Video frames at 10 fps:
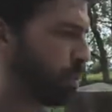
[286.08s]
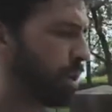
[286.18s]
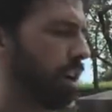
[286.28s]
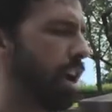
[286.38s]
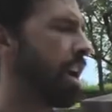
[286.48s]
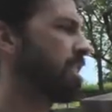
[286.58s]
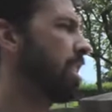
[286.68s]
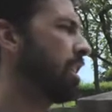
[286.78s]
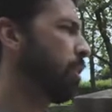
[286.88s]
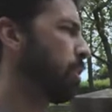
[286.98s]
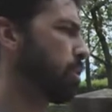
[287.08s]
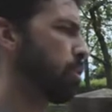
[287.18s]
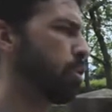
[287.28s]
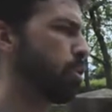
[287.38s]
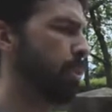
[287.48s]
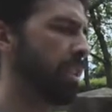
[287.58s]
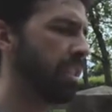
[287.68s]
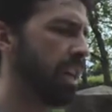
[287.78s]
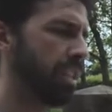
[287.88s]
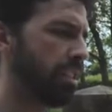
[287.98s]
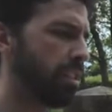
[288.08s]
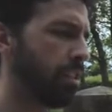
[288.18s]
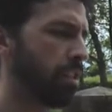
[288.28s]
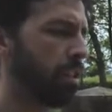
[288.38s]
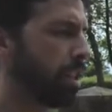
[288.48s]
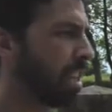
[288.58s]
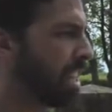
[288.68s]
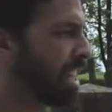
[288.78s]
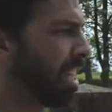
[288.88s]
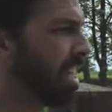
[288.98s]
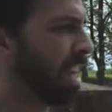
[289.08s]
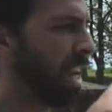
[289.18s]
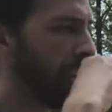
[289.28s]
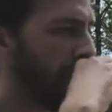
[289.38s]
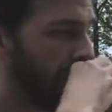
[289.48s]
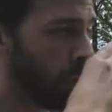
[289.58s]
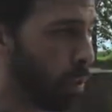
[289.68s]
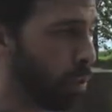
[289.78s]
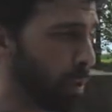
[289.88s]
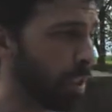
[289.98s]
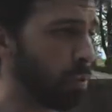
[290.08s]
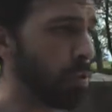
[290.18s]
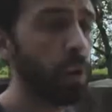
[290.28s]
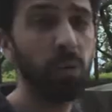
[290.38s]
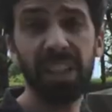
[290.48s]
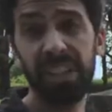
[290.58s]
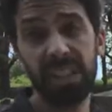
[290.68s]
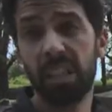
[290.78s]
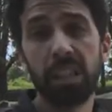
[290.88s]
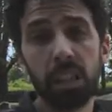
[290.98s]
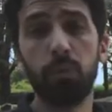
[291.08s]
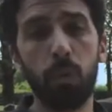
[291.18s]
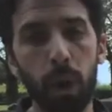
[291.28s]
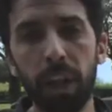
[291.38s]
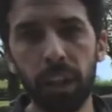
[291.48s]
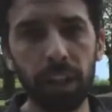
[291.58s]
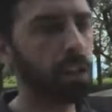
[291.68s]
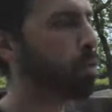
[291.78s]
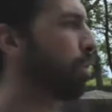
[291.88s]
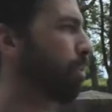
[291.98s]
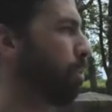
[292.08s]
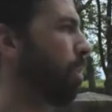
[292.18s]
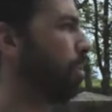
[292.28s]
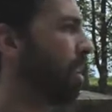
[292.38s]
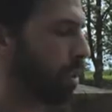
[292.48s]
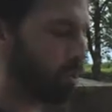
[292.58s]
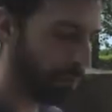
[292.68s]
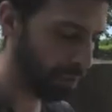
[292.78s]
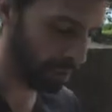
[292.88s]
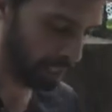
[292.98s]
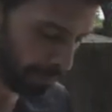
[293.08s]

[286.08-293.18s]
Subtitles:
we are asking the horse to do a tight turn in a concrete ground that doesn't give away like the soft ground does, obviously,